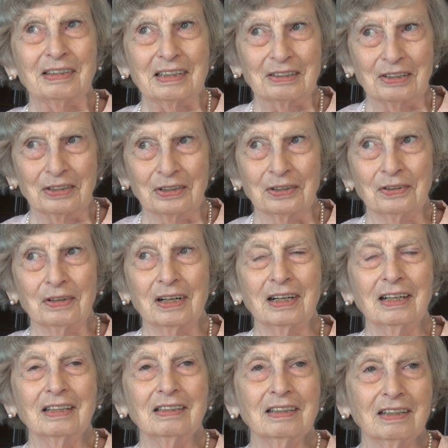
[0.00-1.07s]
so
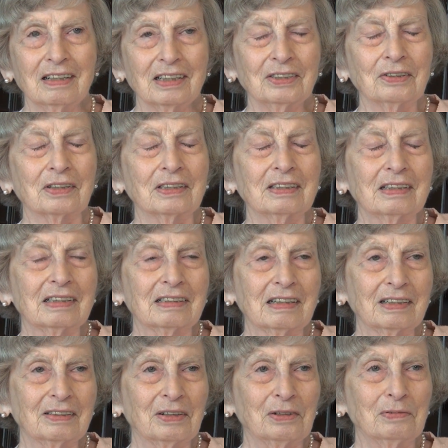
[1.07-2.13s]
I did. I took a,
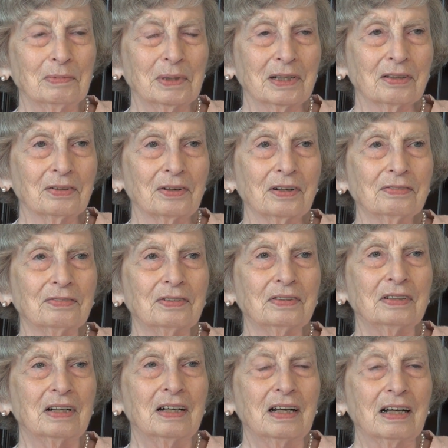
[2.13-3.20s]
a whole month off
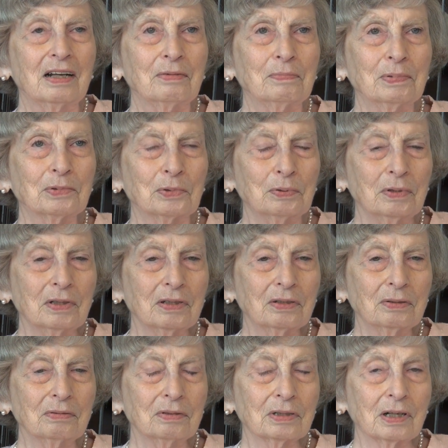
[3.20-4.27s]
uh -huh. between the
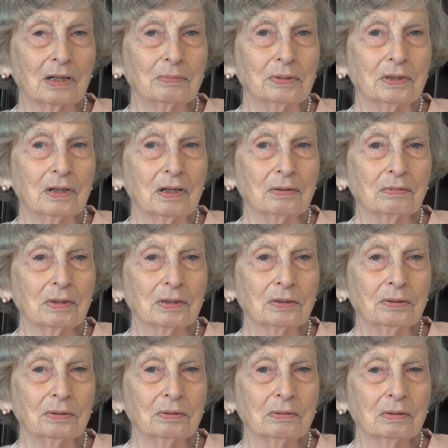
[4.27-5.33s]
two jobs and
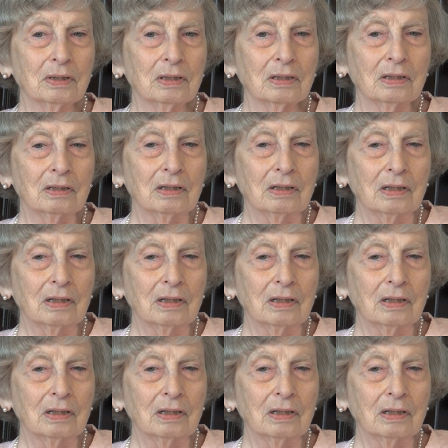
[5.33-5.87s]
went to. Uh,